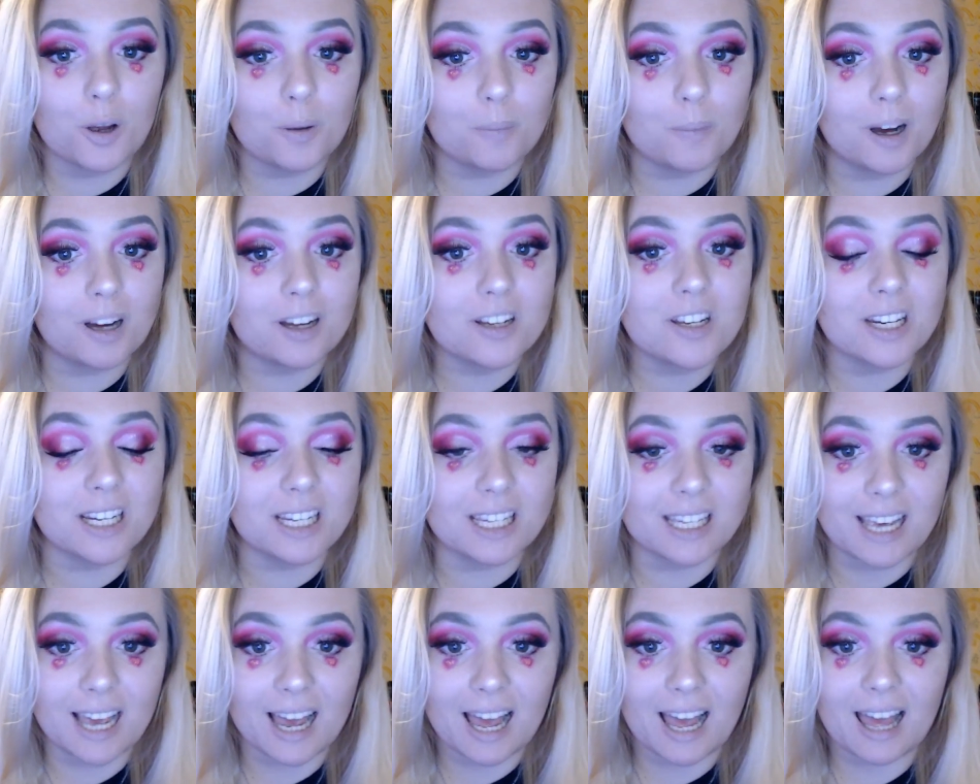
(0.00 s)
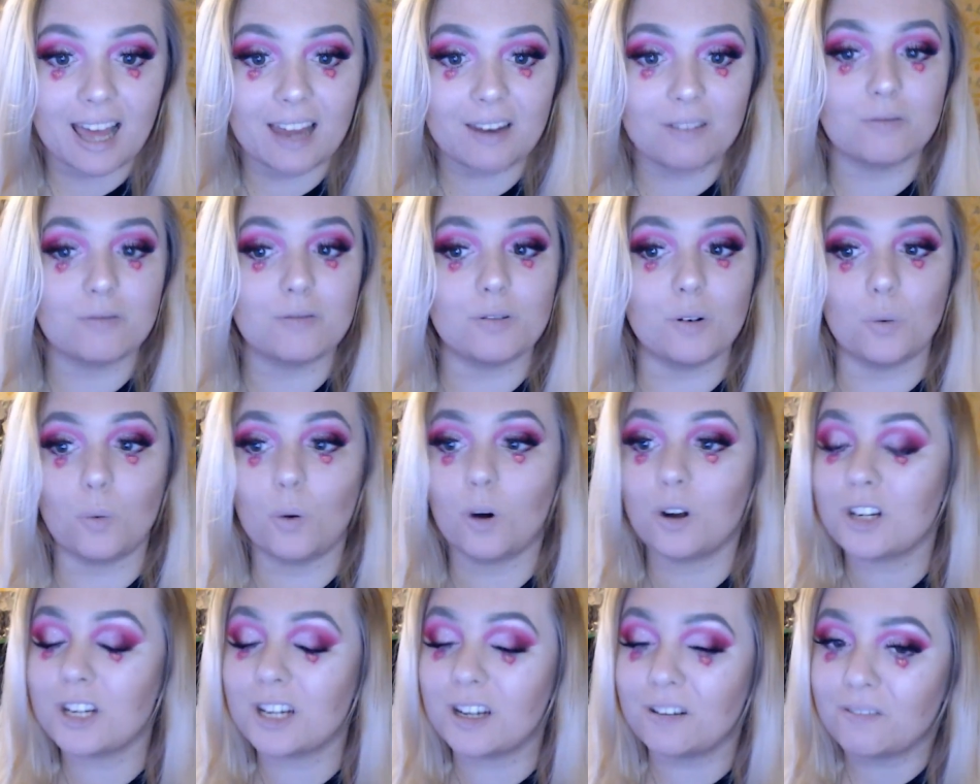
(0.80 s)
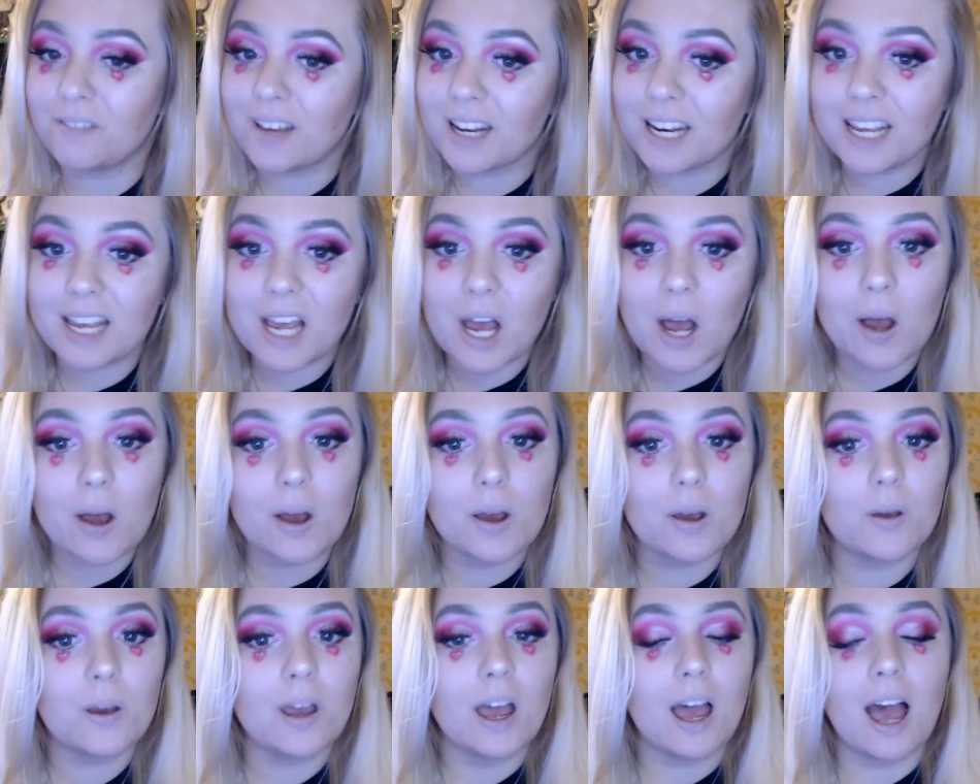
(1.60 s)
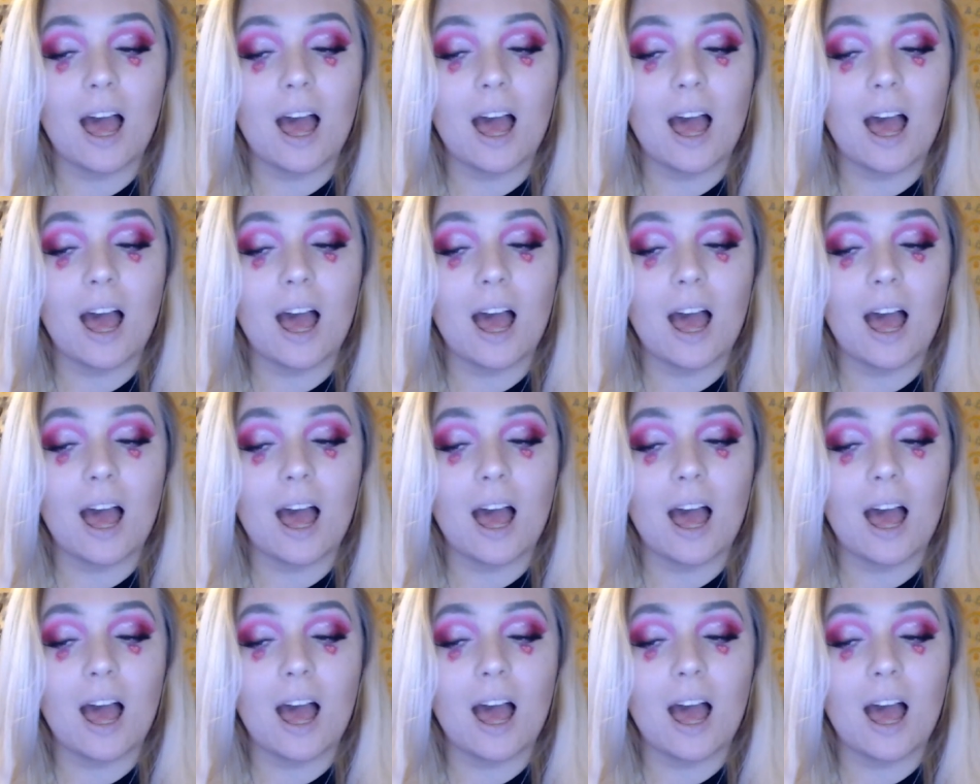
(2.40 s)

much again for watching the video.